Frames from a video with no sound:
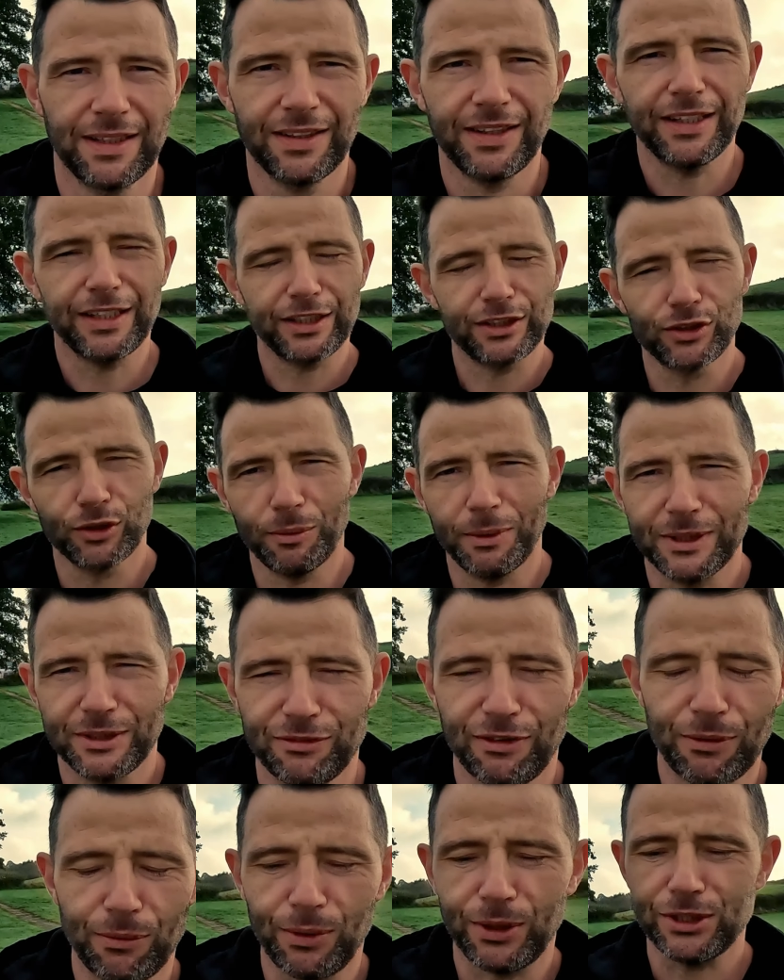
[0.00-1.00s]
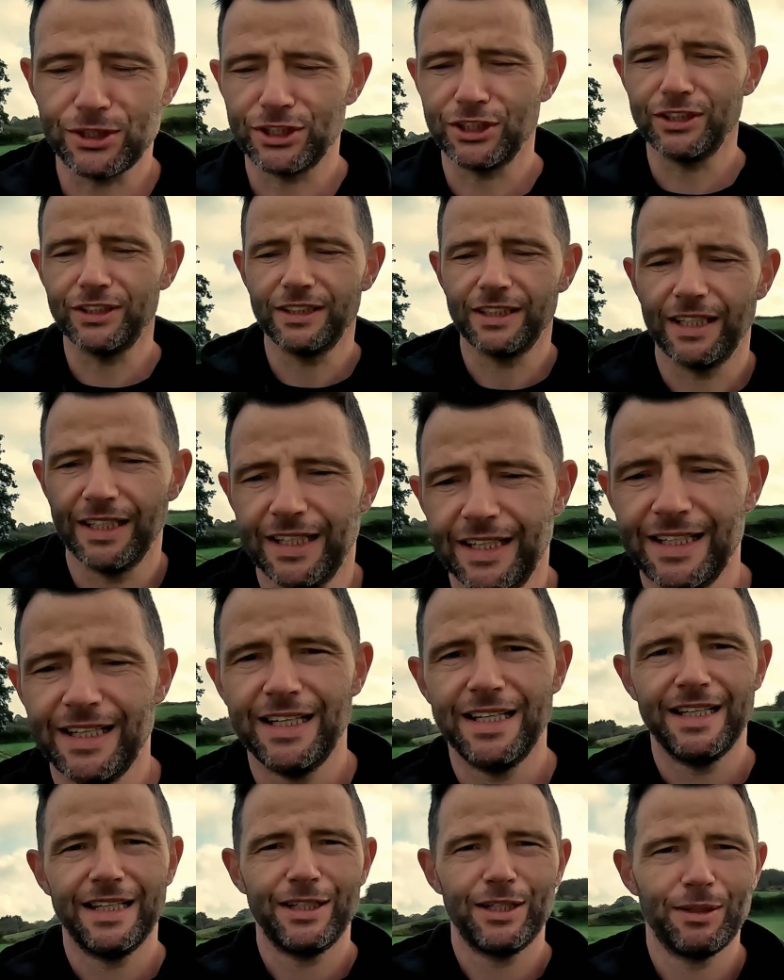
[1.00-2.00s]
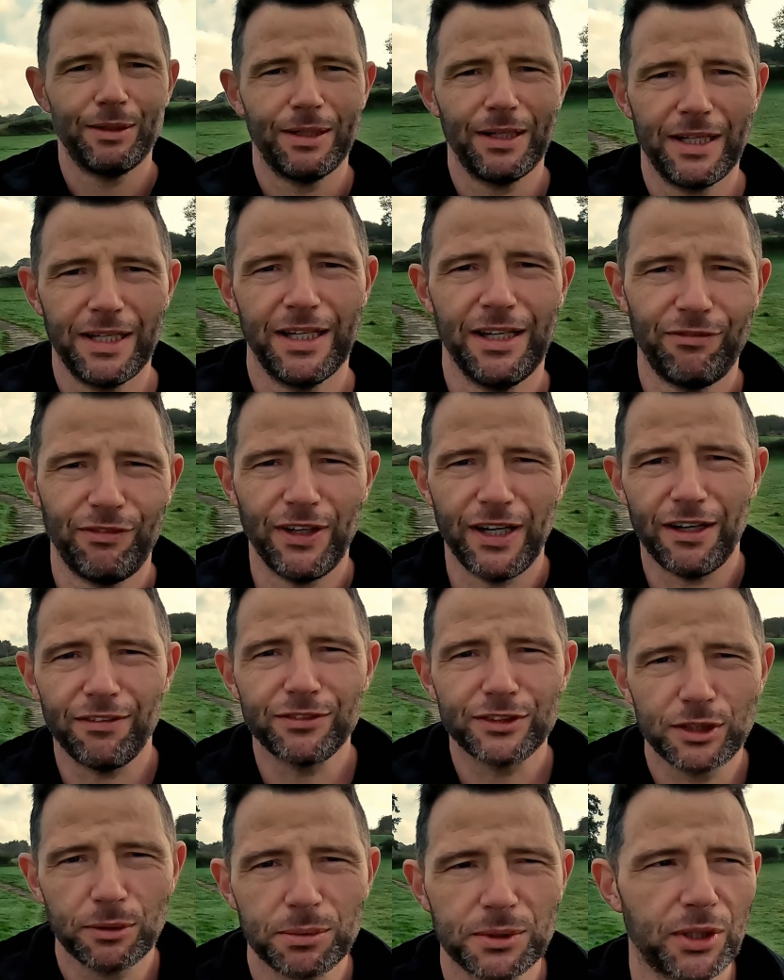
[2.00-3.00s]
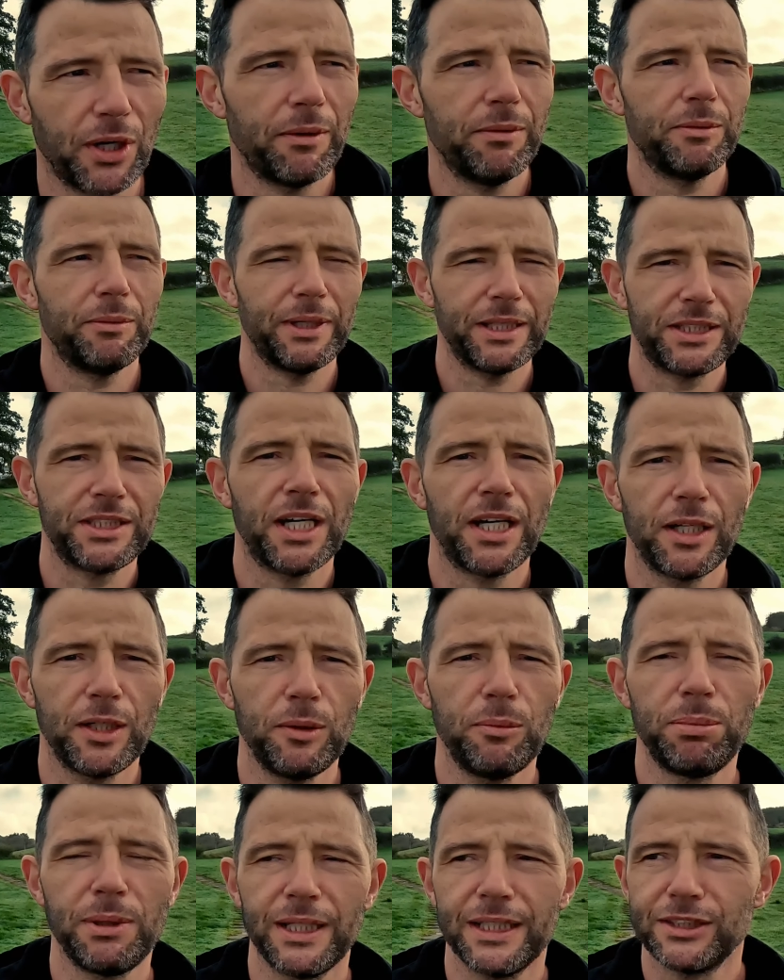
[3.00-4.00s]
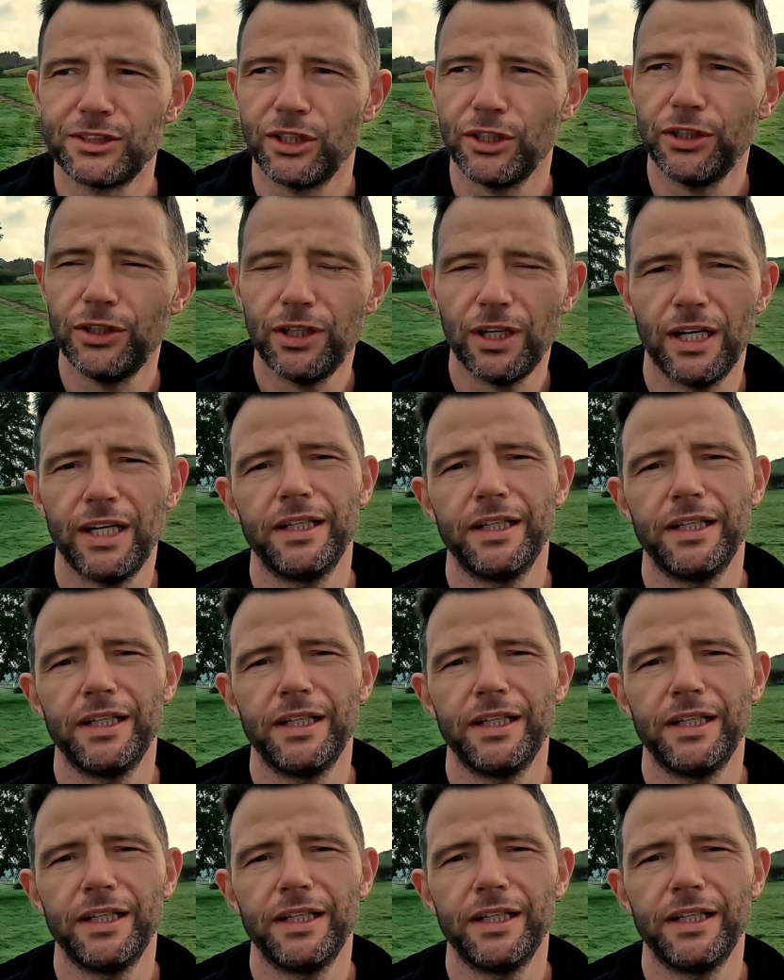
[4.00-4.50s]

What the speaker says: thank you so much for watching. If you haven't subscribed to my channel, please do.